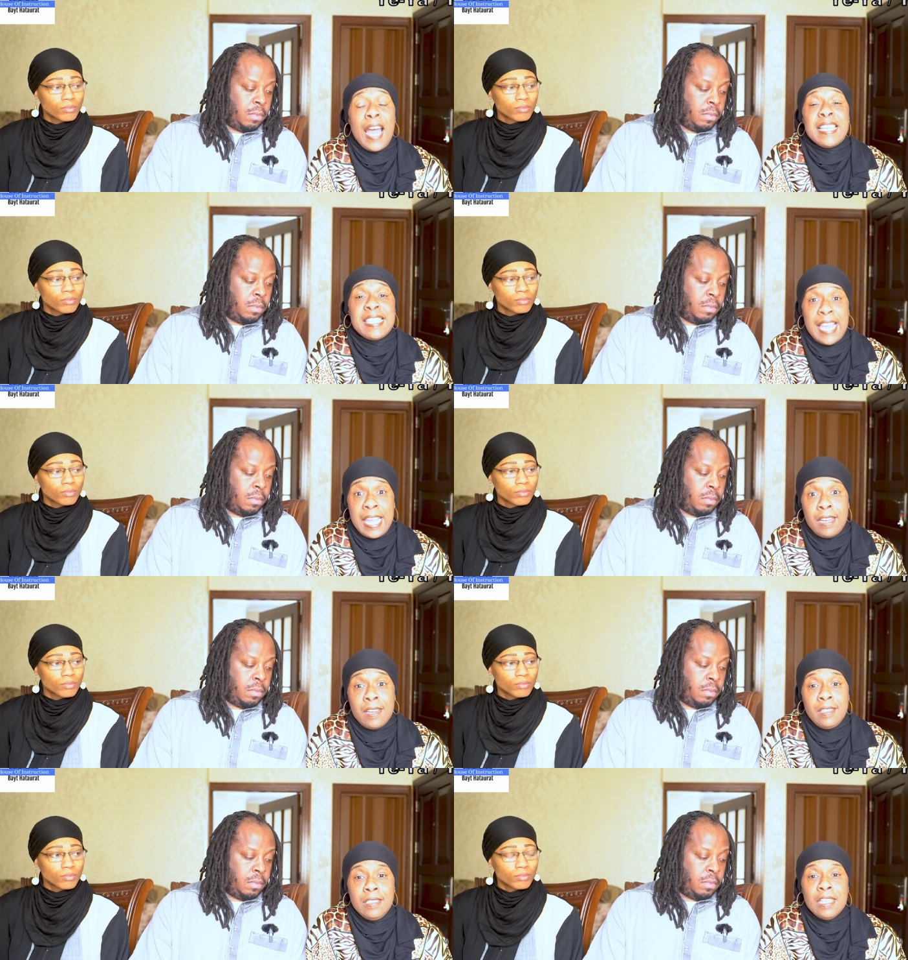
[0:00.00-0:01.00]

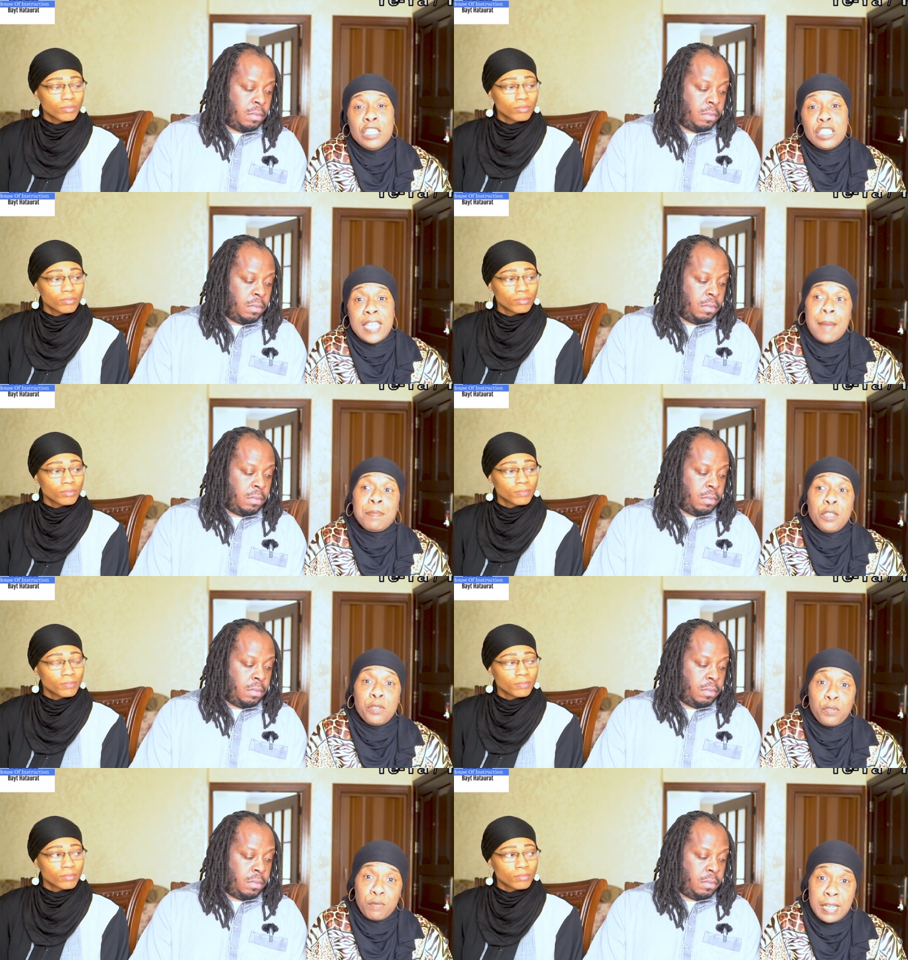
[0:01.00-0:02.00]
Speaker 1: Isaiah, chapter
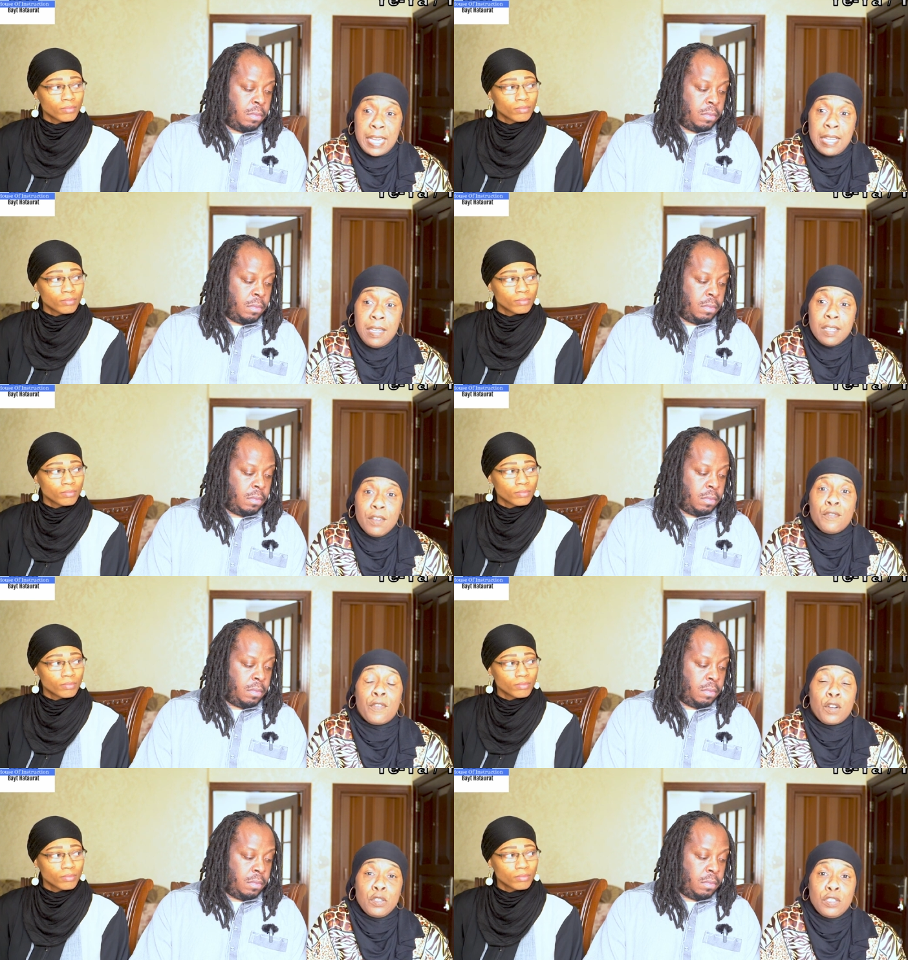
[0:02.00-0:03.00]
3,
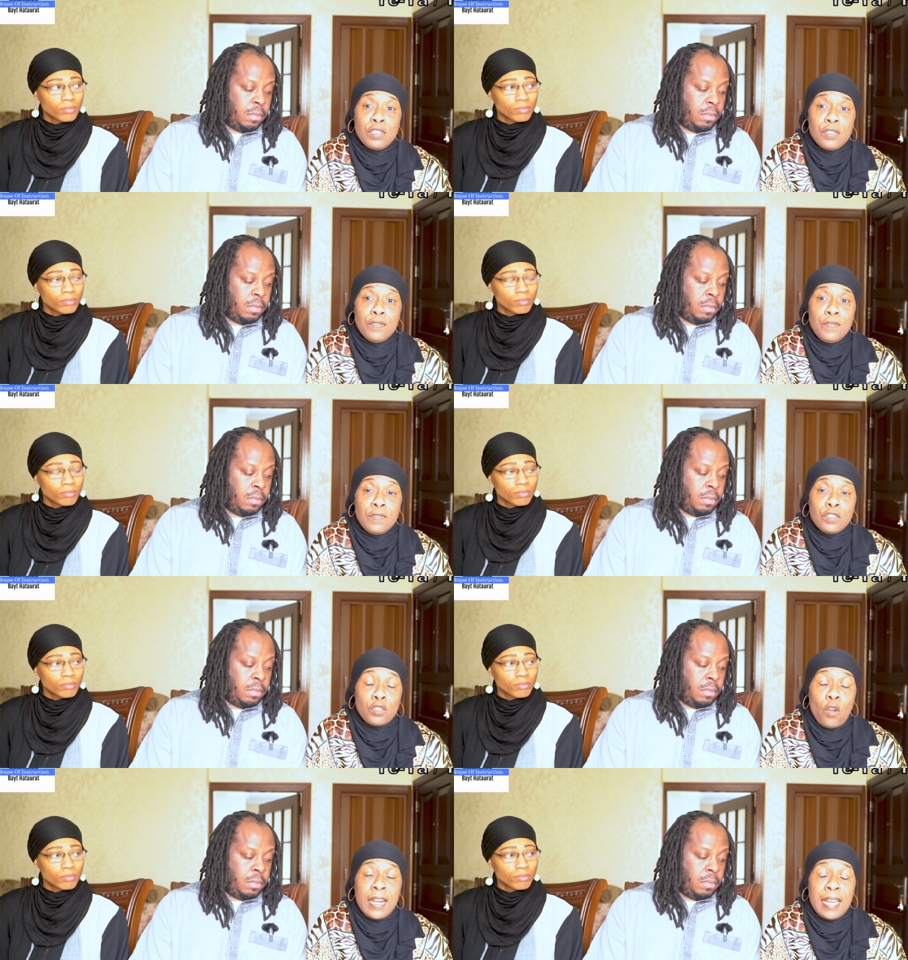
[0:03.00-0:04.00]
verse
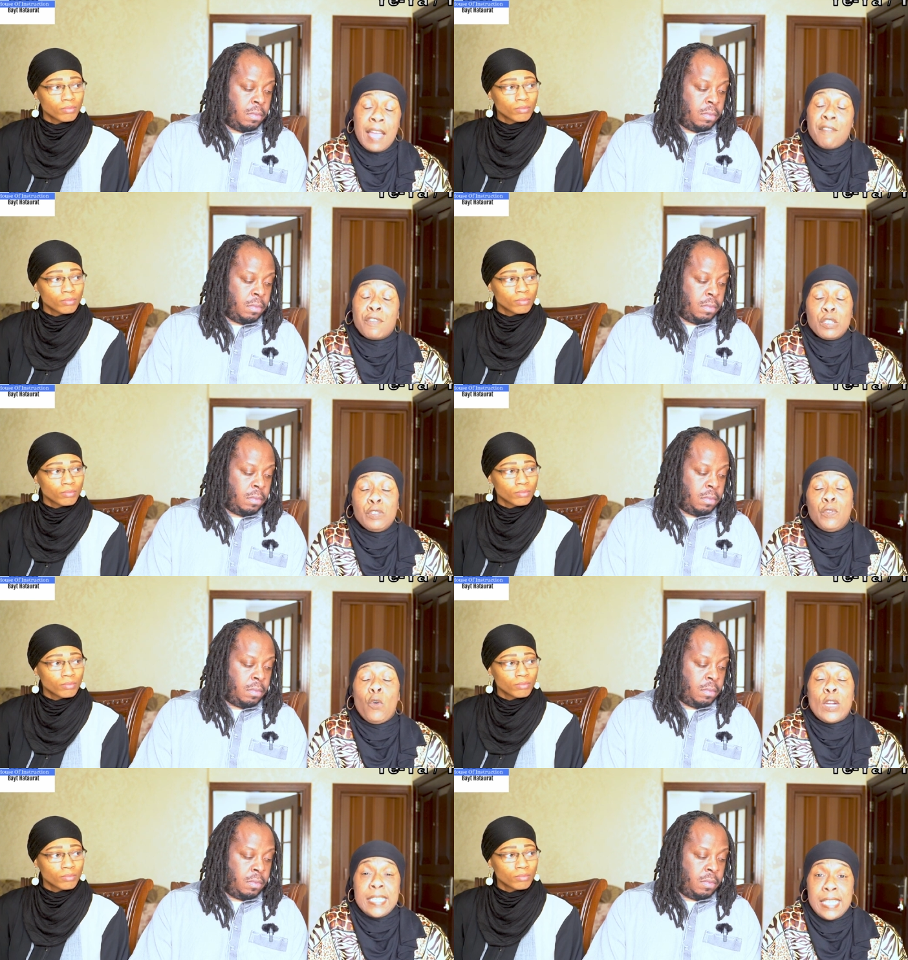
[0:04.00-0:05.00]
starting at verse
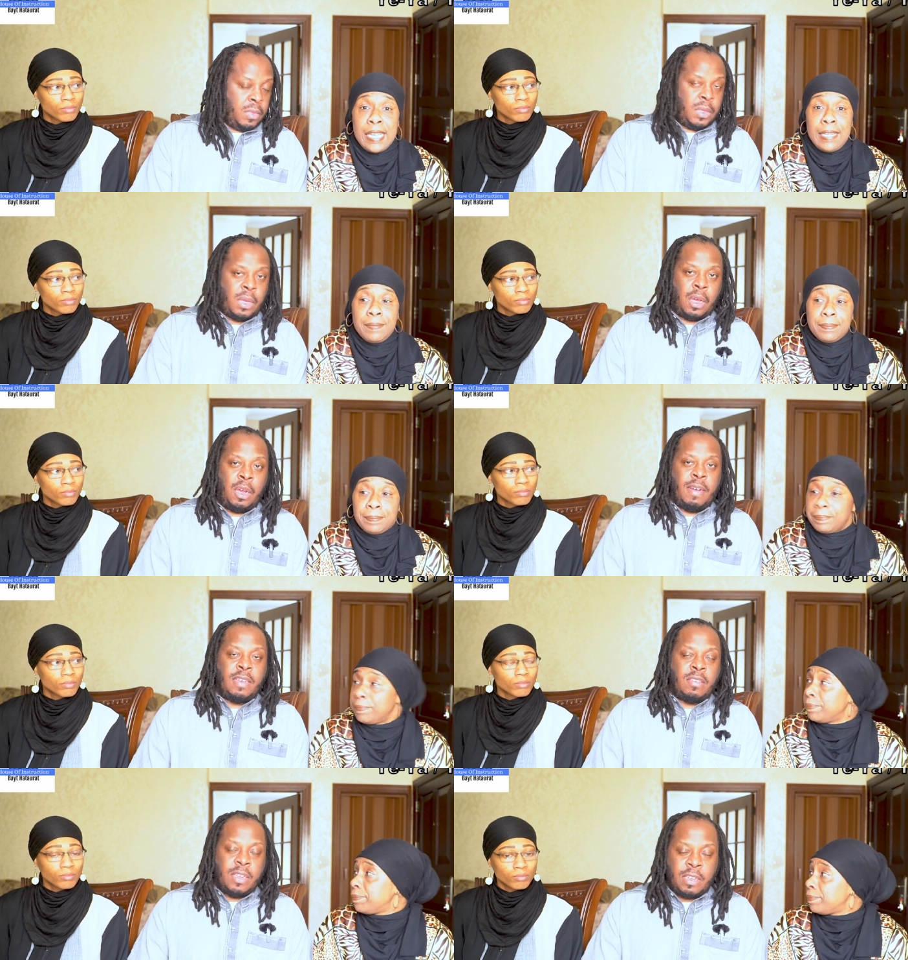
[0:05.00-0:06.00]
14.
Speaker 2: All
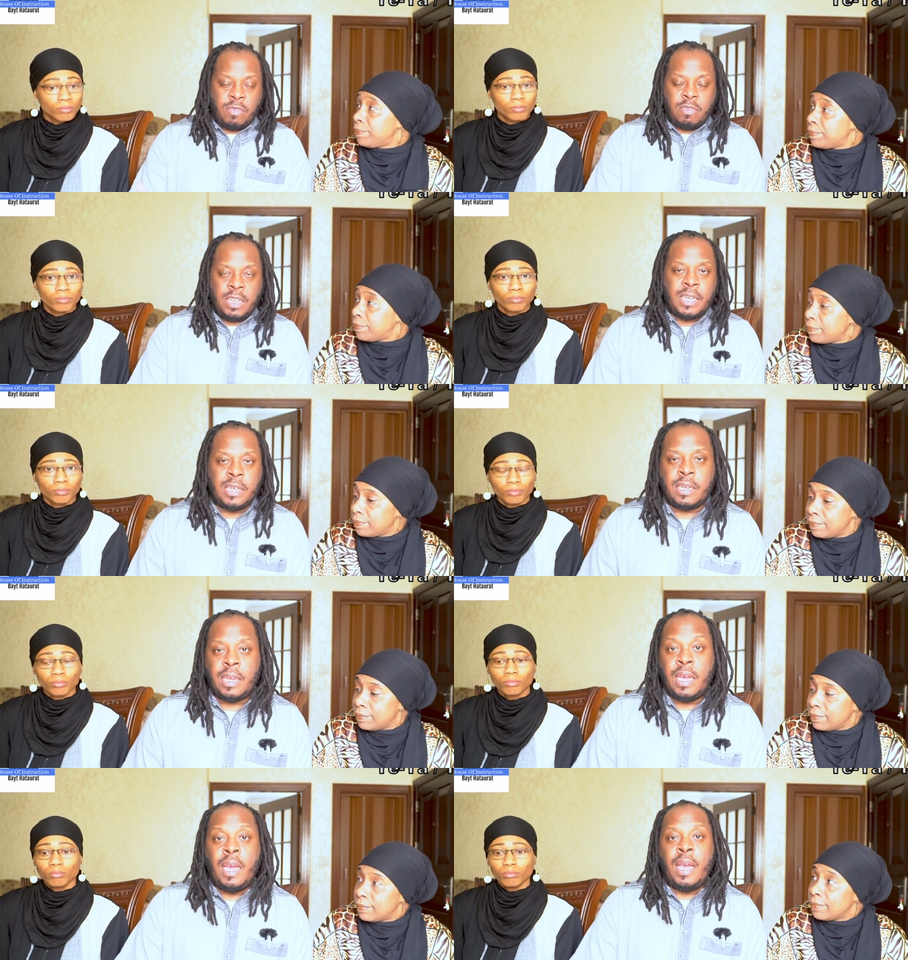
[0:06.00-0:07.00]
right, so let's read
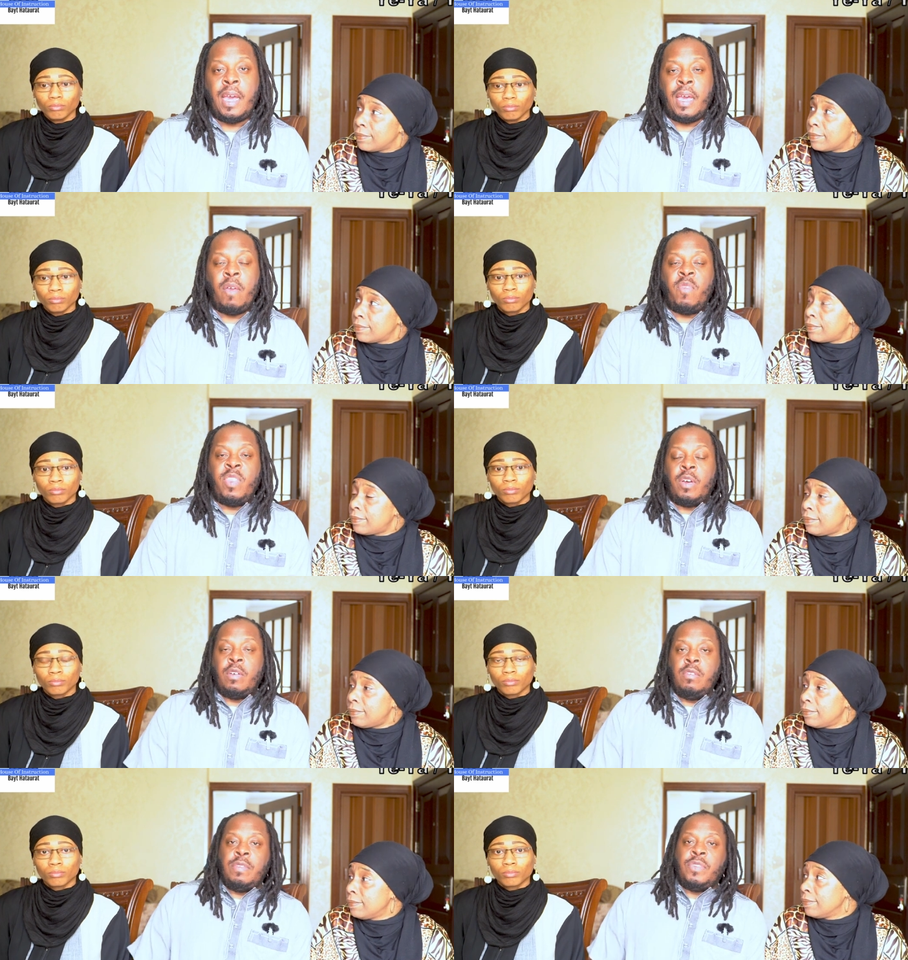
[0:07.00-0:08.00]
it and for
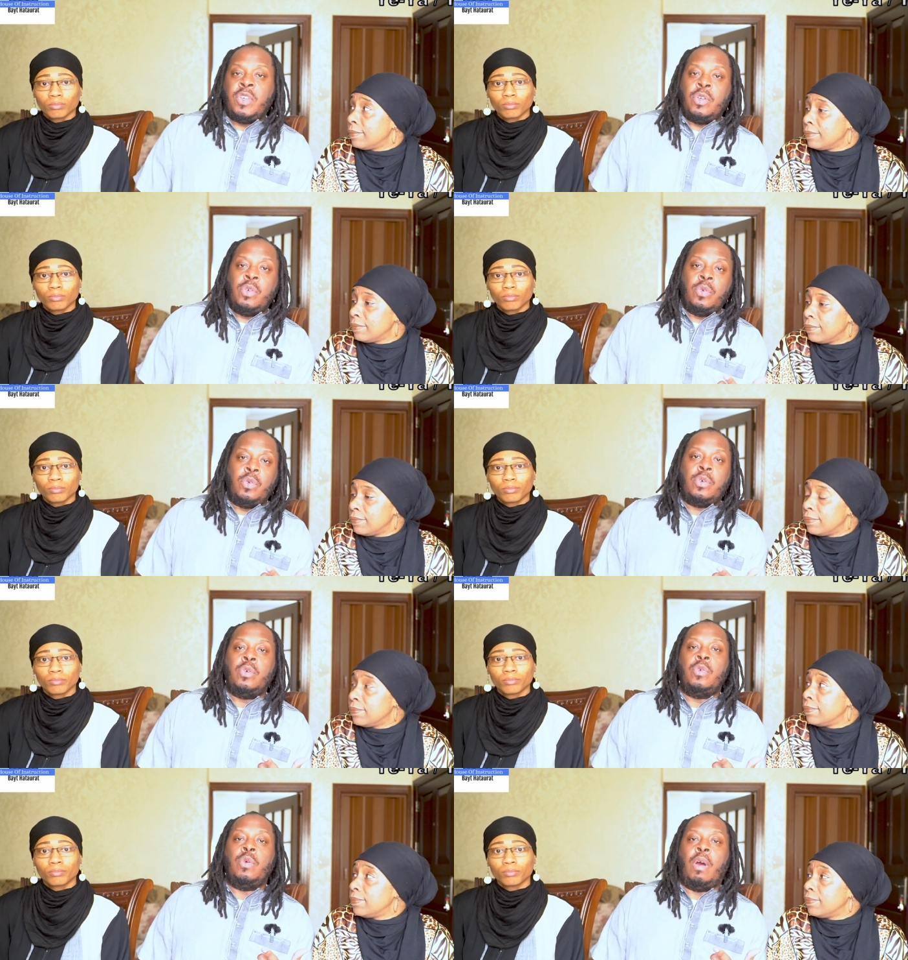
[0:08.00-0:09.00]
those of you
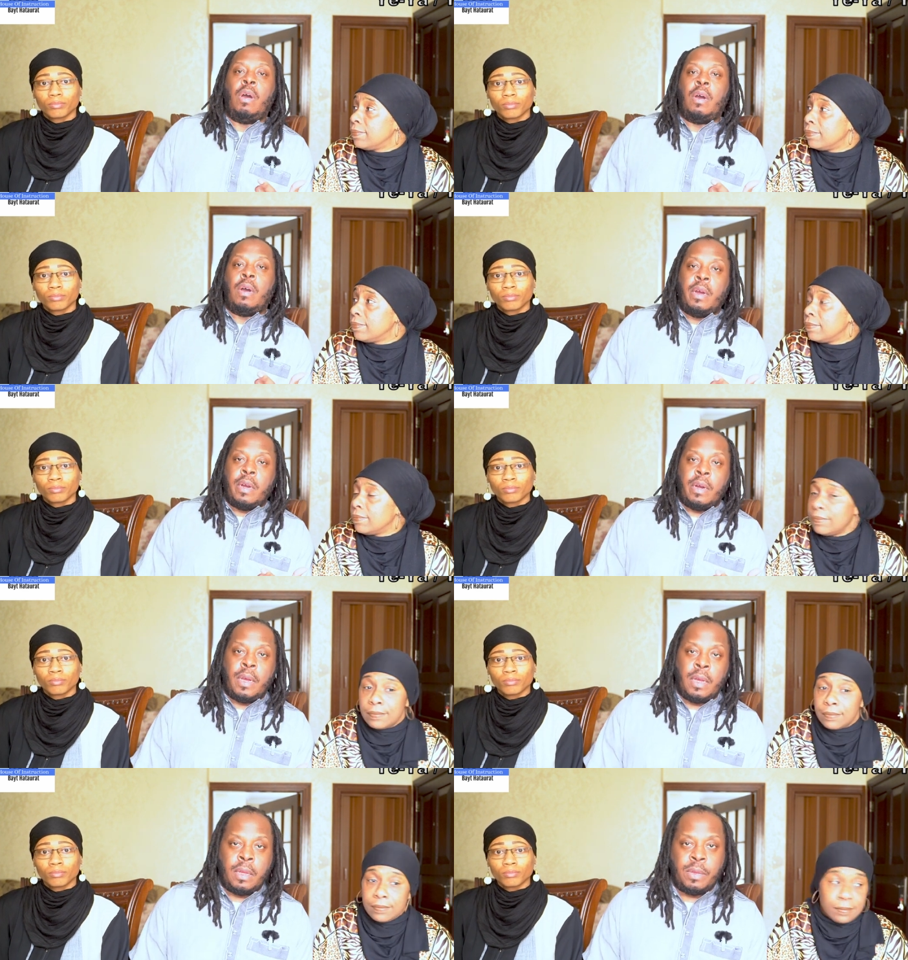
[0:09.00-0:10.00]
who
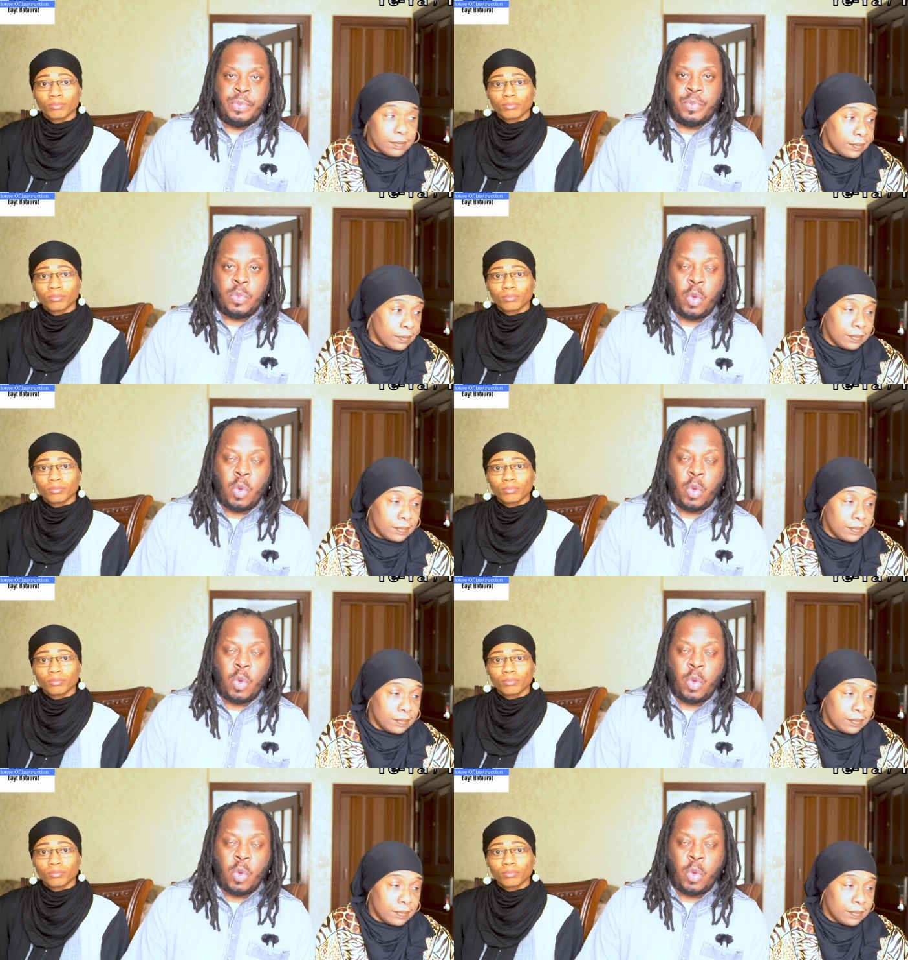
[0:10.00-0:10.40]
are um,